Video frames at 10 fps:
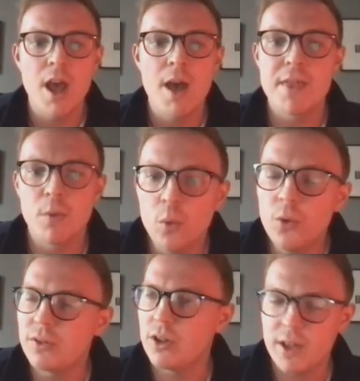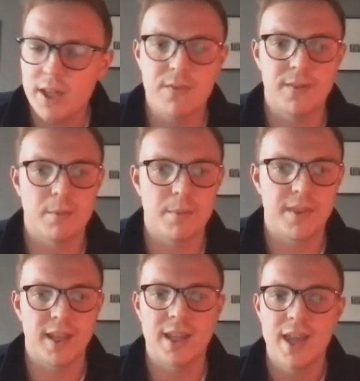but they were also looking for
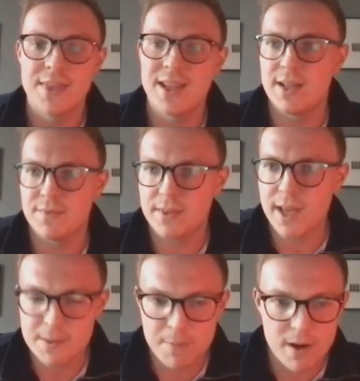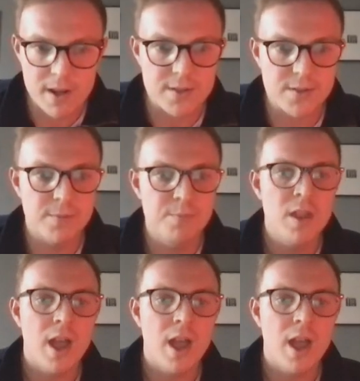something that lifted their spirits.